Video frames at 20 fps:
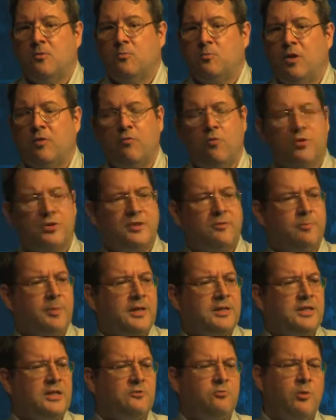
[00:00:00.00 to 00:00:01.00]
Now, of course, everybody
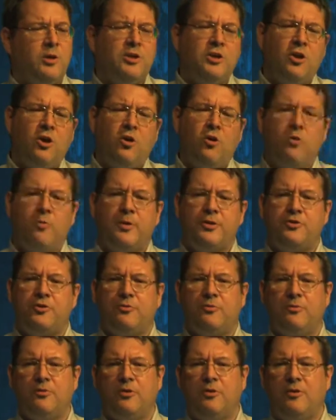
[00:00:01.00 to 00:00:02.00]
says, well, no, but
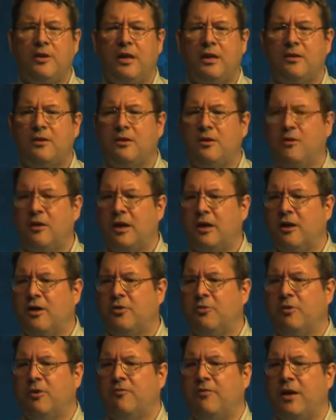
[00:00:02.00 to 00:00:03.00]
you get
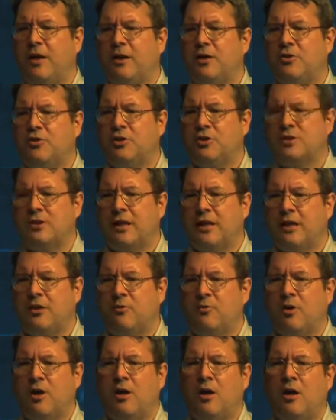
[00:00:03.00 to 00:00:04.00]
other advantages
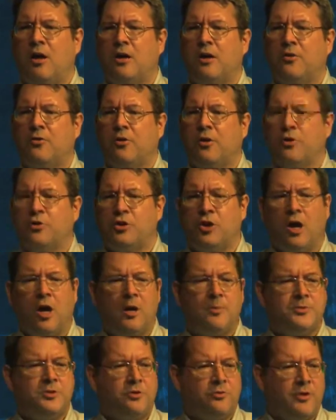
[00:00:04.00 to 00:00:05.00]
later on, and there are
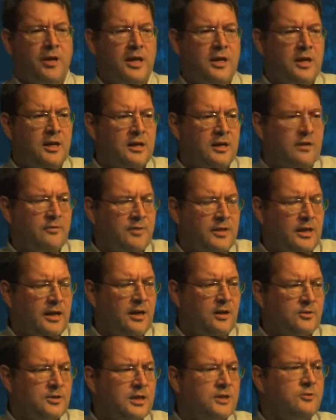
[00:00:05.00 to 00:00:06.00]
jobs created and everything
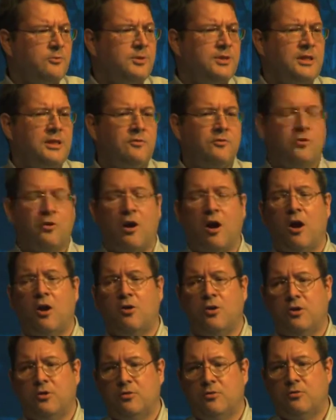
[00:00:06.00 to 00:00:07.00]
else. As we've seen, there
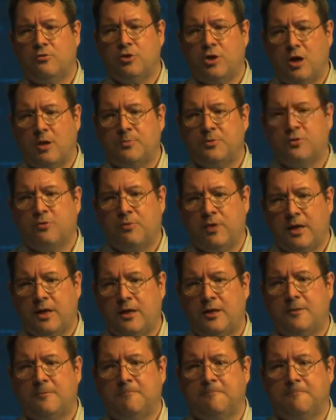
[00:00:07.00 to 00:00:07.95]
aren't jobs created.